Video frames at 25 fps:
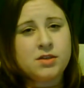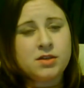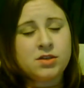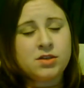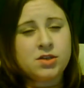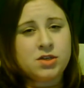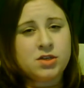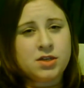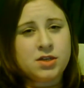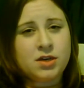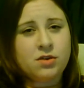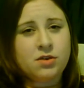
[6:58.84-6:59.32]

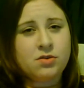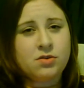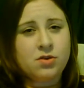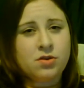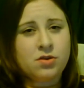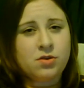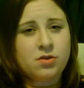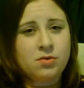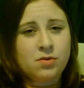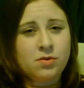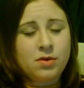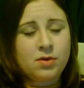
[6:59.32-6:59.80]
to tell
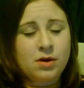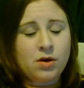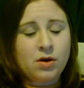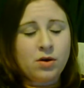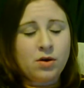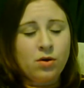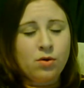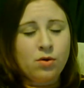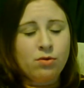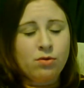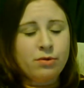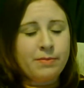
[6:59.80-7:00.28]
you
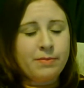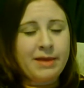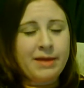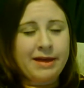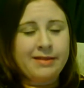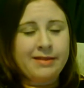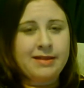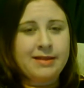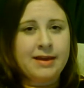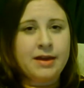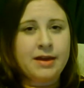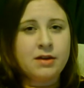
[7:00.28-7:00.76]
all
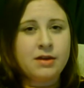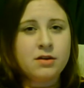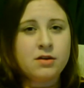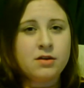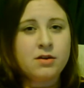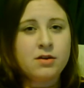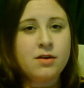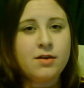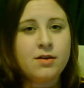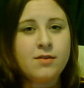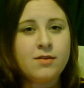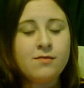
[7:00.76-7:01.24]
about that
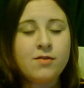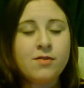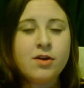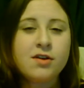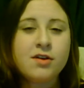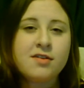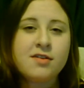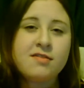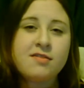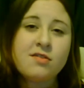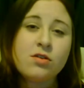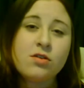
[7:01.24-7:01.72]

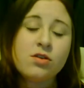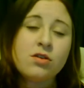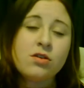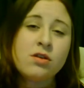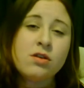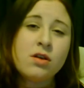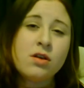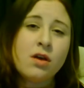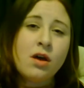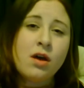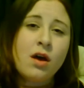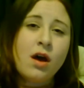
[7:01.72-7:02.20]
very soon.
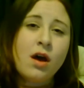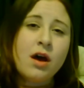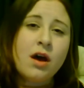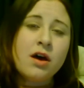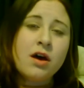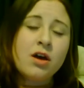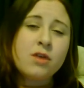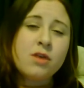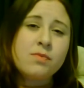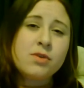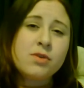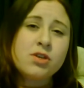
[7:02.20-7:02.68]
I
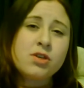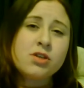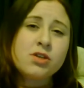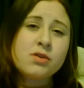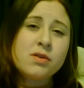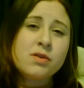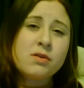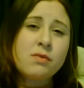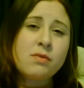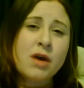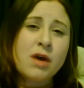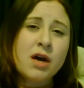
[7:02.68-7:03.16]
hope you're
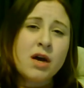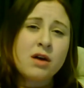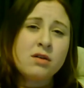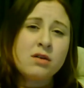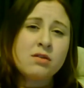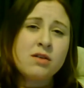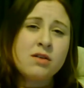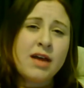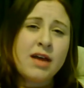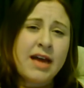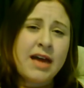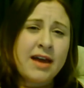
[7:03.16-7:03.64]
doing
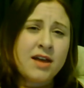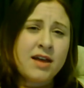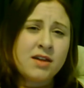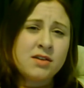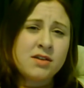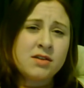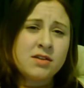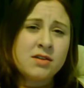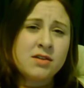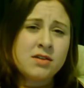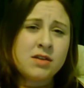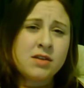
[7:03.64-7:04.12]
well,
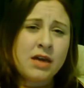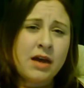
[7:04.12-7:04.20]
and